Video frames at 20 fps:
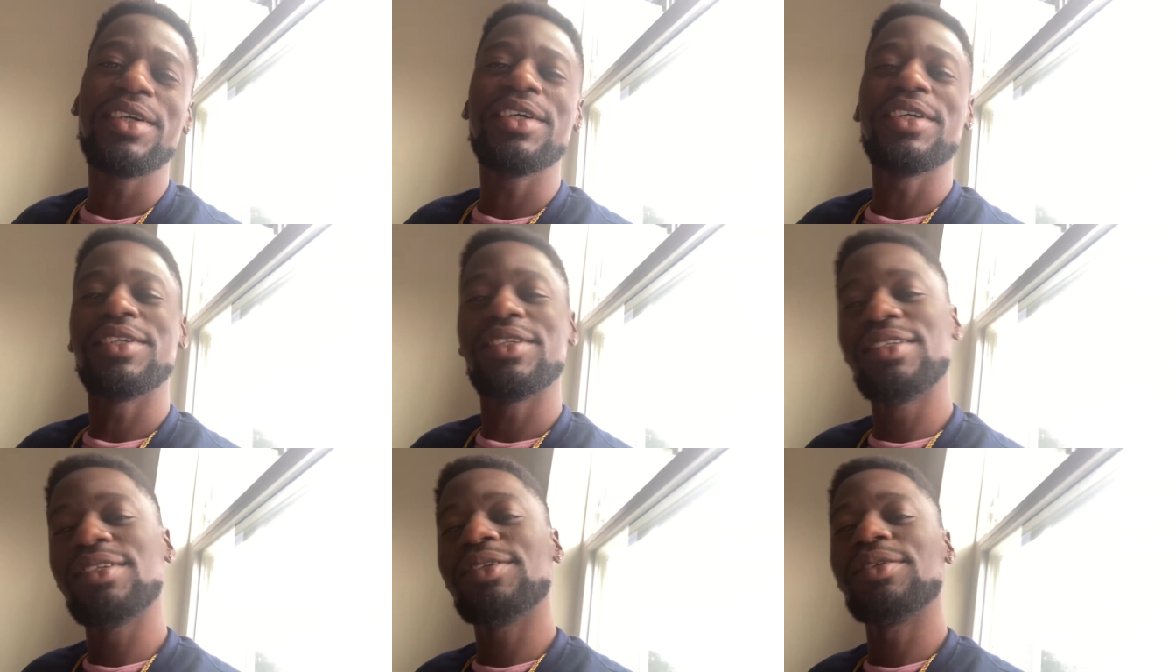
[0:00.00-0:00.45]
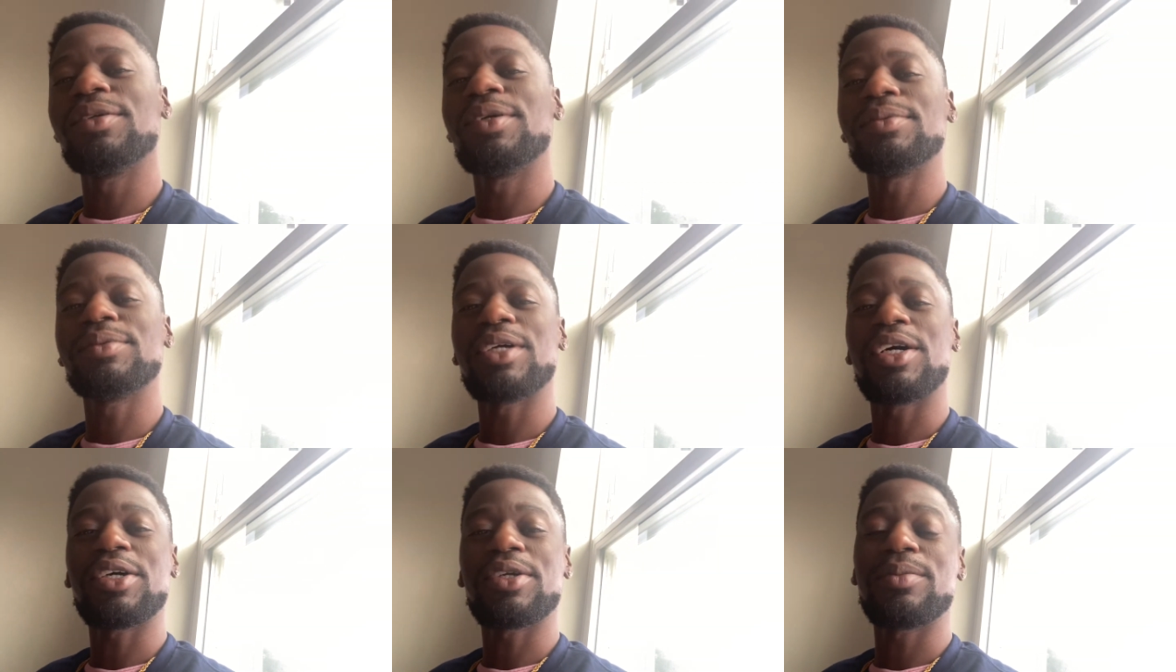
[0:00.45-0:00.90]
You know who I'm
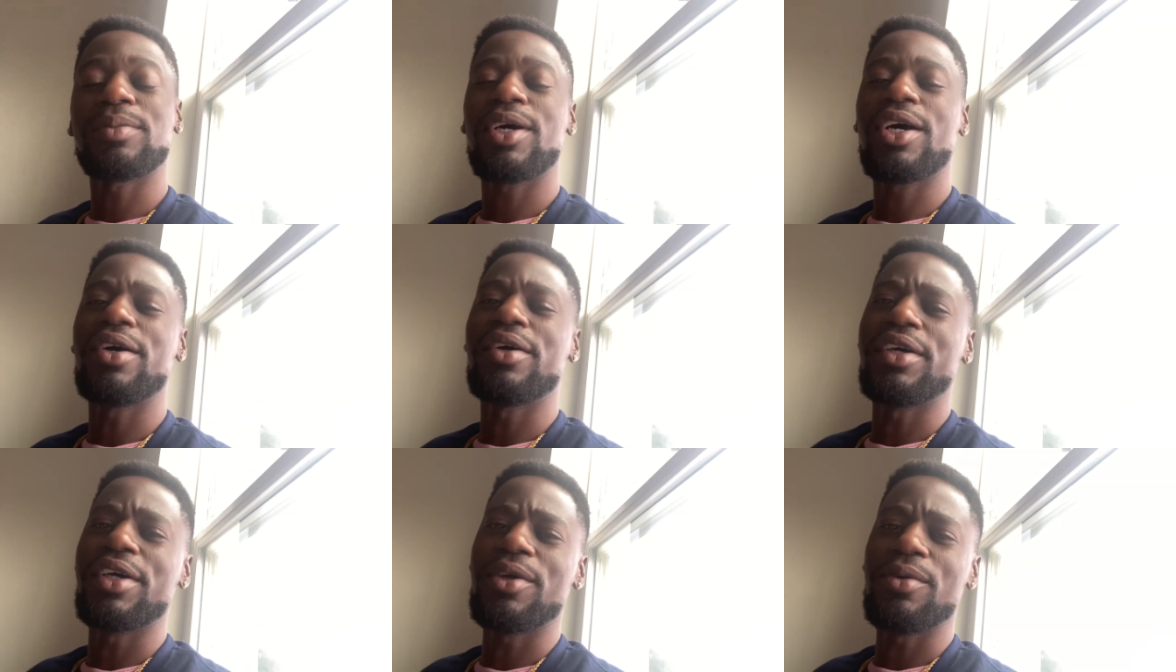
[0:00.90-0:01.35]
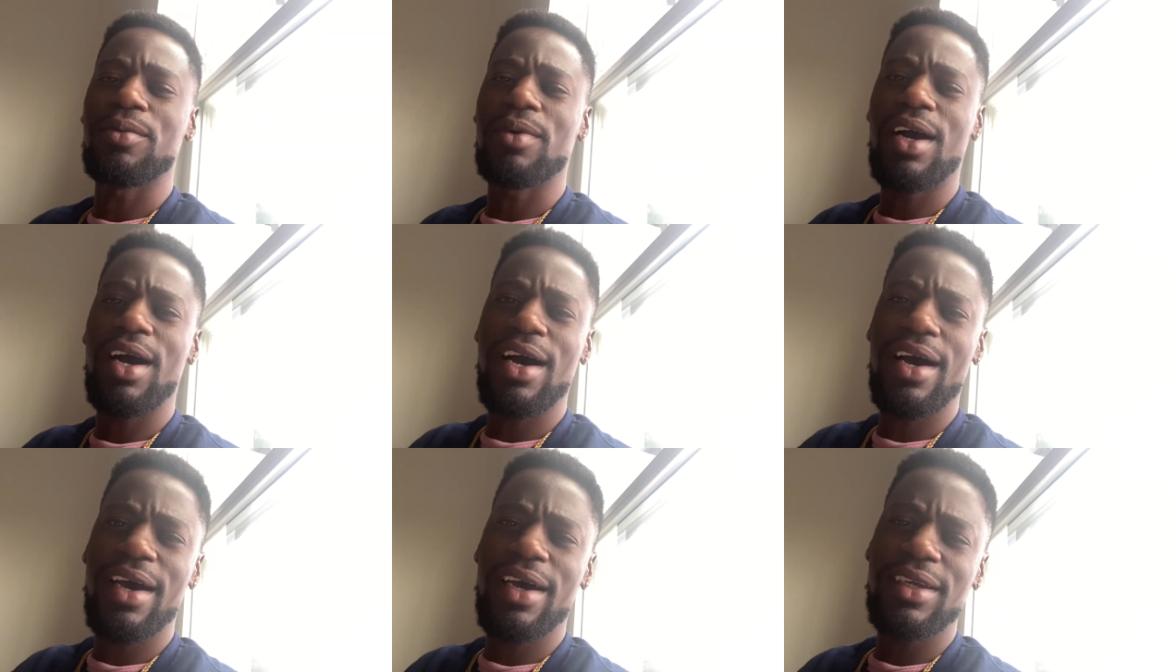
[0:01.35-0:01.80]
talking about. And
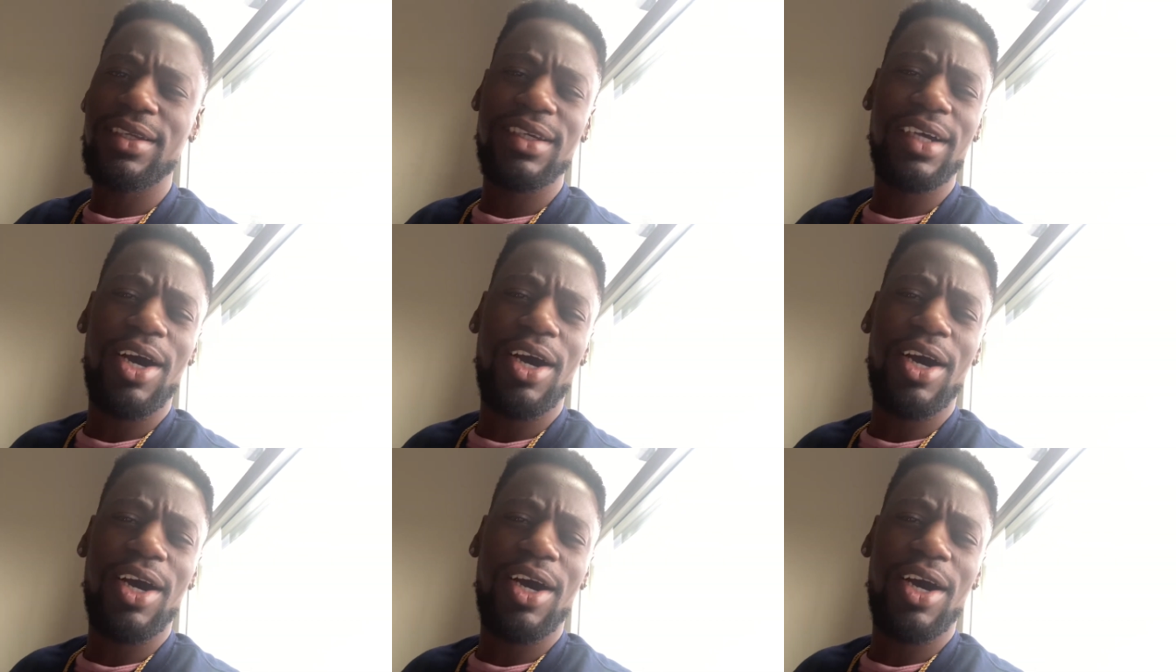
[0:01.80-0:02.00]
Rod.